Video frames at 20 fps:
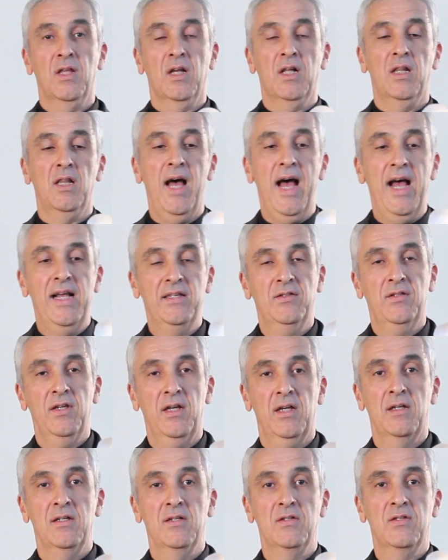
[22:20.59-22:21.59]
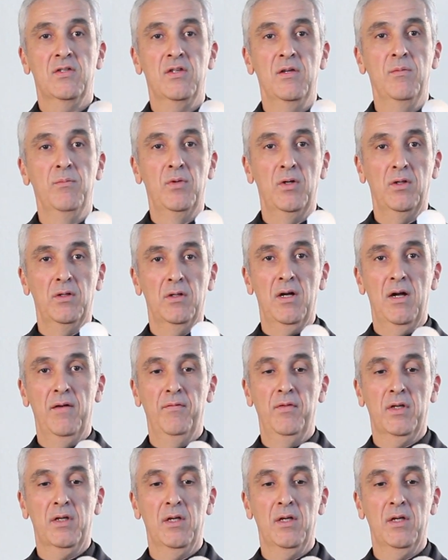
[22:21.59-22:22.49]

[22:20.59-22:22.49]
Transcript: the classic symbol of the